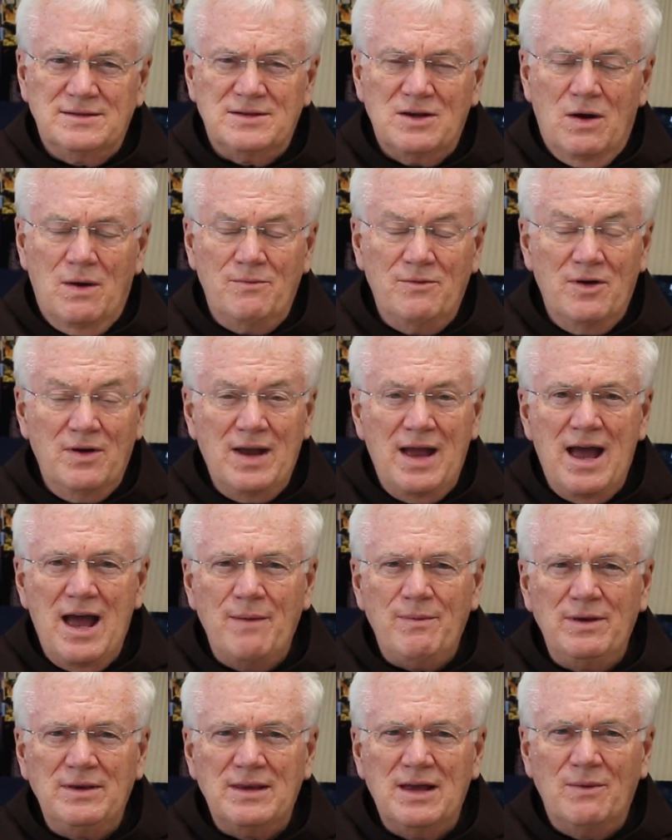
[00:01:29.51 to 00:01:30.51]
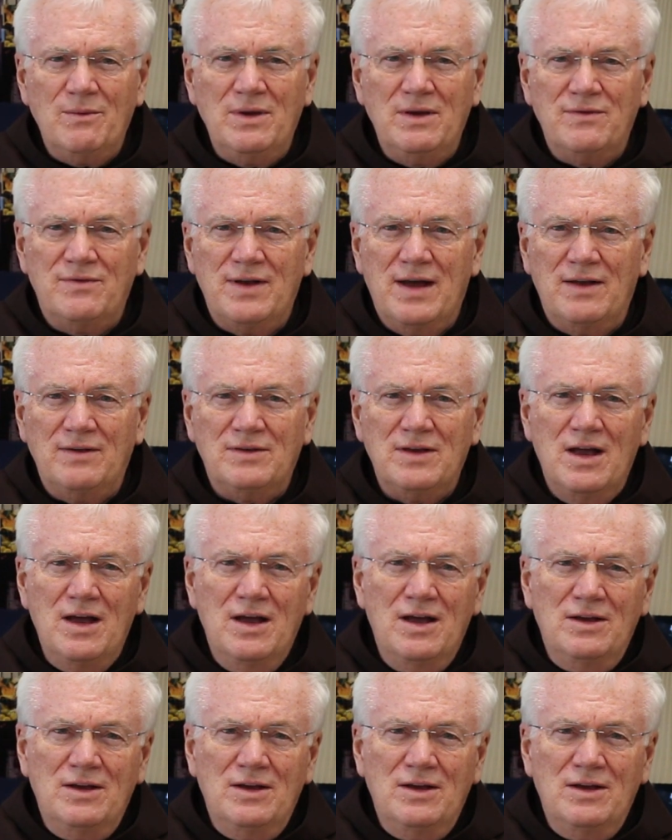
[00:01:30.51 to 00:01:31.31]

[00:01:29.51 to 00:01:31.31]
So I'm very happy that we've had